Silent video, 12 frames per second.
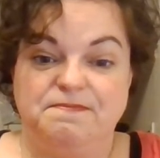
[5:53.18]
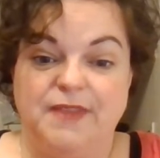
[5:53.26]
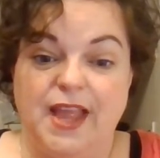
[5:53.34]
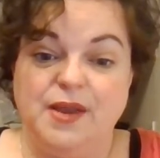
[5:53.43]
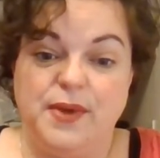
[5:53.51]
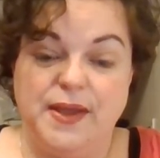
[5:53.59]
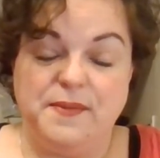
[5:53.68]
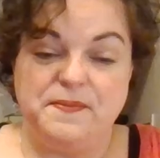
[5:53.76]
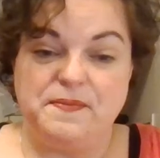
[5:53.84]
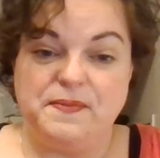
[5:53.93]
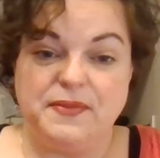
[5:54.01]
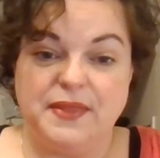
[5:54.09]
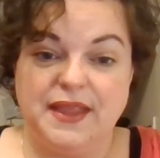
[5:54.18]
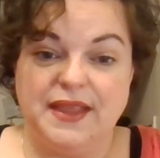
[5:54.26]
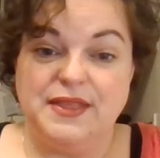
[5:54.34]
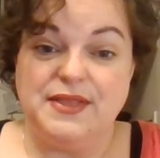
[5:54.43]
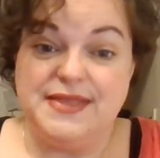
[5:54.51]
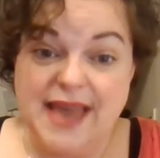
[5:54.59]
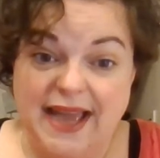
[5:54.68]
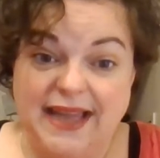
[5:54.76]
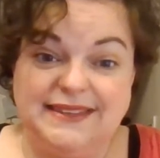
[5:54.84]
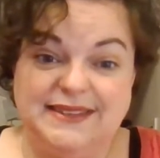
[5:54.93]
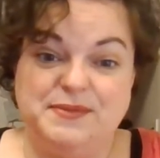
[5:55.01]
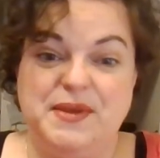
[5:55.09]
Anyway,
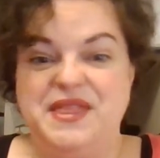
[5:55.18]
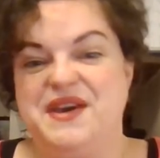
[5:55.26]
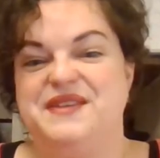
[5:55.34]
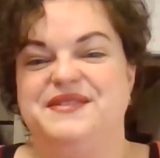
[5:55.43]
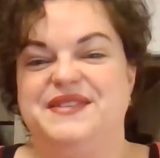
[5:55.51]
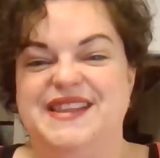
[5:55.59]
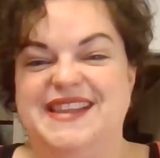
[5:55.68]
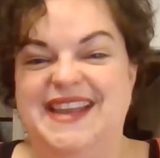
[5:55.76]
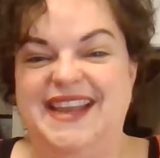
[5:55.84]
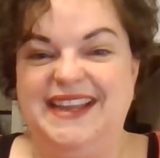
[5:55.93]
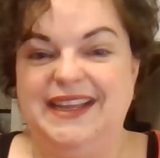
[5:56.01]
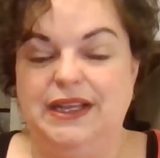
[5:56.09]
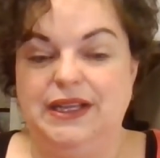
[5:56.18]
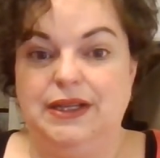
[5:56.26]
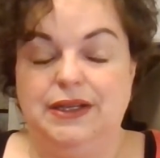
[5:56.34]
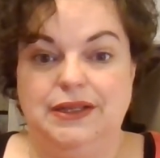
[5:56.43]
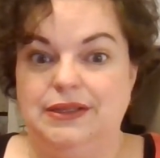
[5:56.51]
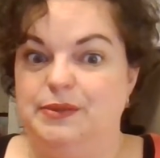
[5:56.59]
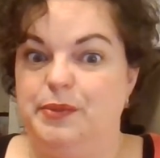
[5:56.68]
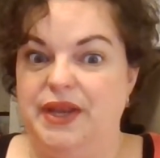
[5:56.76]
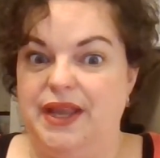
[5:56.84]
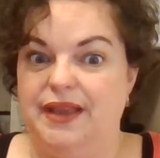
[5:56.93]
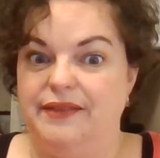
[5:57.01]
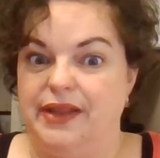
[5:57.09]
that's my thought for the day. It's pretty
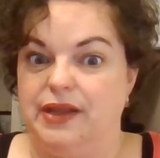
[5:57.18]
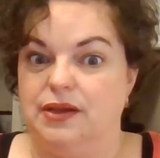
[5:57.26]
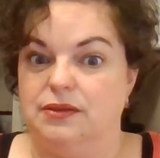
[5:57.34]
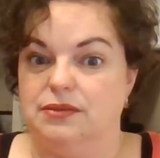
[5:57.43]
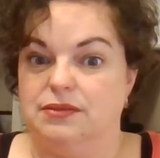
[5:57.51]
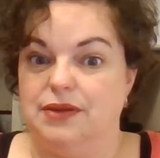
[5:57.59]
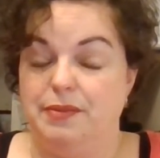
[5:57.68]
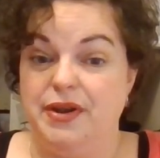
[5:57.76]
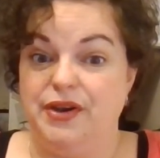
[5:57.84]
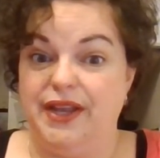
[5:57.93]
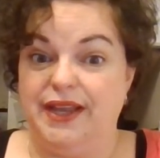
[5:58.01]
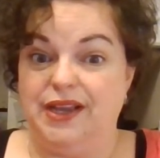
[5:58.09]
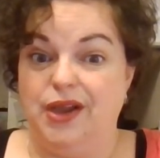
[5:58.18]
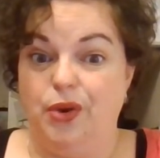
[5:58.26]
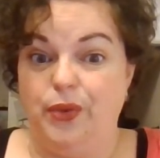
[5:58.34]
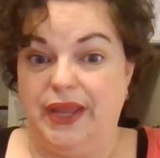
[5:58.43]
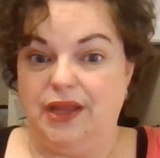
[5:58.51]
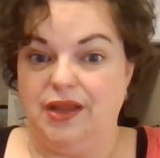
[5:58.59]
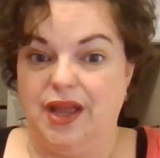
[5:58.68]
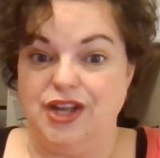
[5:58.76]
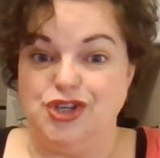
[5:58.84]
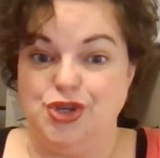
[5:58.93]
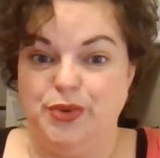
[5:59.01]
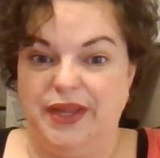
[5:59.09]
heavy. I better get going
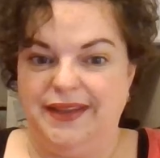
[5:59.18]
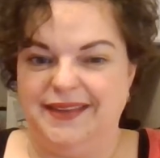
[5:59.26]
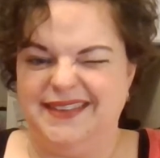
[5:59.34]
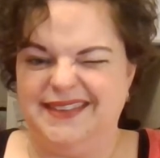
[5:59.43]
and doing.